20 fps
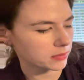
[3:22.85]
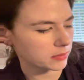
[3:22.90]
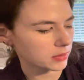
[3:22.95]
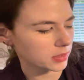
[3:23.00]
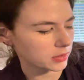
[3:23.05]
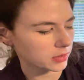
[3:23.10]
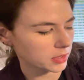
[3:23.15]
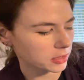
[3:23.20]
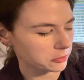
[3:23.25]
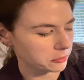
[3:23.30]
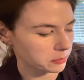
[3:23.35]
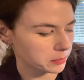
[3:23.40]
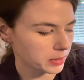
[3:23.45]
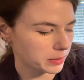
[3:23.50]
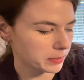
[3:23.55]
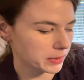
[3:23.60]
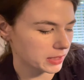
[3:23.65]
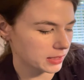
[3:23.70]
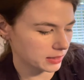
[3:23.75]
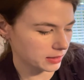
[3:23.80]
a lot of my
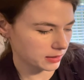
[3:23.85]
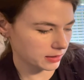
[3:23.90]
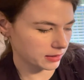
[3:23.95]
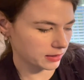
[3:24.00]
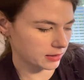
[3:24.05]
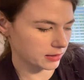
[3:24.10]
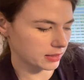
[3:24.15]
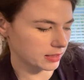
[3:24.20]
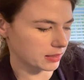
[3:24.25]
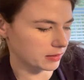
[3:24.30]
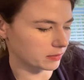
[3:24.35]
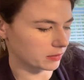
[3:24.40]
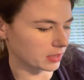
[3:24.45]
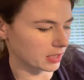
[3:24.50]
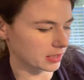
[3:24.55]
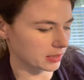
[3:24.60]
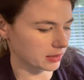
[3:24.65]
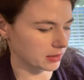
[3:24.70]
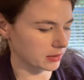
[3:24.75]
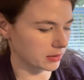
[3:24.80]
pieces have
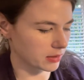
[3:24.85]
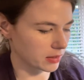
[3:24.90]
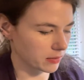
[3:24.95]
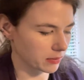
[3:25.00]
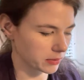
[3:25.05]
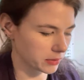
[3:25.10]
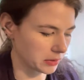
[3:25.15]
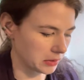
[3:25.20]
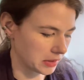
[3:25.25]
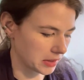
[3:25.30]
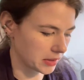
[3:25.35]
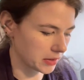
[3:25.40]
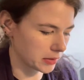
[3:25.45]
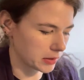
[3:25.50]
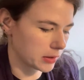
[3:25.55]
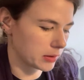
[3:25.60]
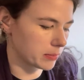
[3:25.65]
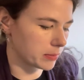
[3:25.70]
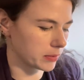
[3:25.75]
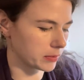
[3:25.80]
lasted several
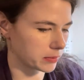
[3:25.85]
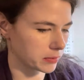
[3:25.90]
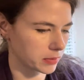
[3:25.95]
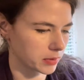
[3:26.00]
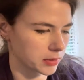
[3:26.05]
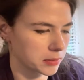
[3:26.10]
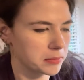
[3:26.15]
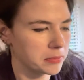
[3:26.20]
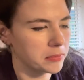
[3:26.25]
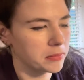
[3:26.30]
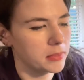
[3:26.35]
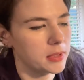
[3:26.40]
years before